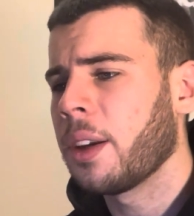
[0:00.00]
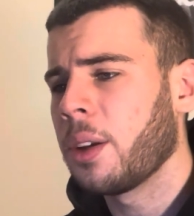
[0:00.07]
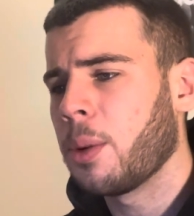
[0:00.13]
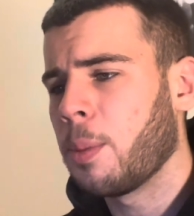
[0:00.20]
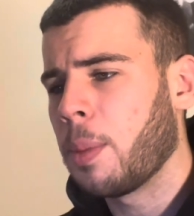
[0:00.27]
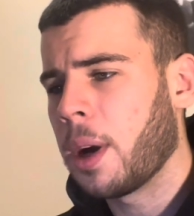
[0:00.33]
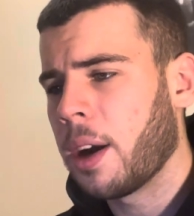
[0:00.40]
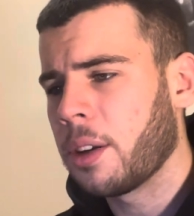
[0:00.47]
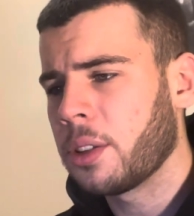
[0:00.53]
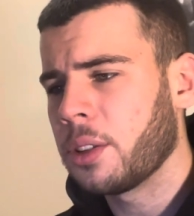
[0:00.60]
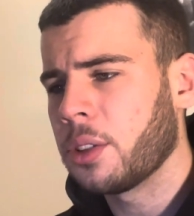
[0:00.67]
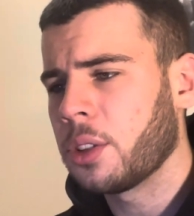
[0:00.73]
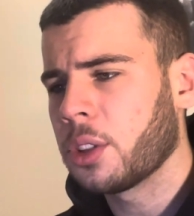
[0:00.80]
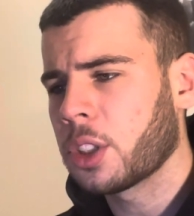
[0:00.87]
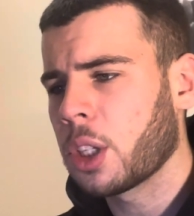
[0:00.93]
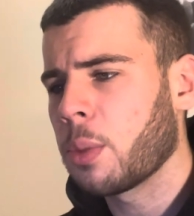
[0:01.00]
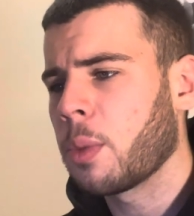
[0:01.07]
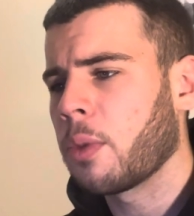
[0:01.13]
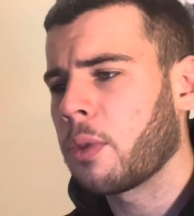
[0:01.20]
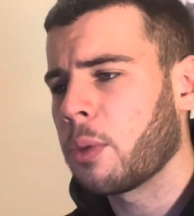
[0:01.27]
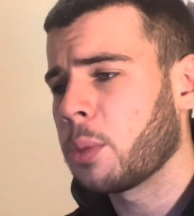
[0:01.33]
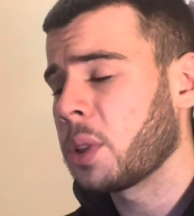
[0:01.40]
in comparison to
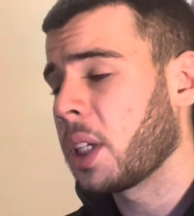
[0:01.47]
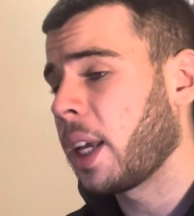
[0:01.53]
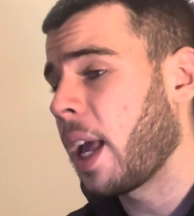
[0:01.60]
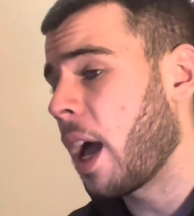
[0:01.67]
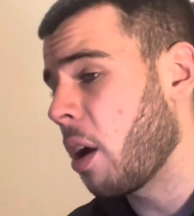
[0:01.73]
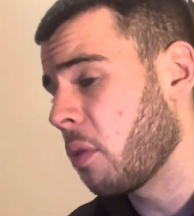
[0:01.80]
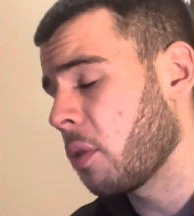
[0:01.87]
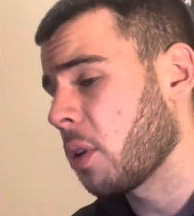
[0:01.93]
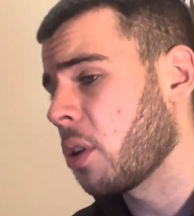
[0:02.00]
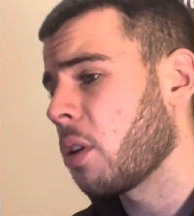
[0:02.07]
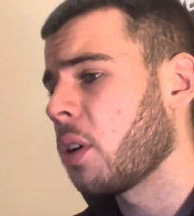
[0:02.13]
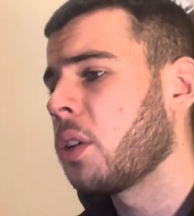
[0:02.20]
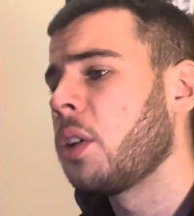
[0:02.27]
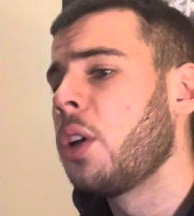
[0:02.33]
someone from, say, Africa,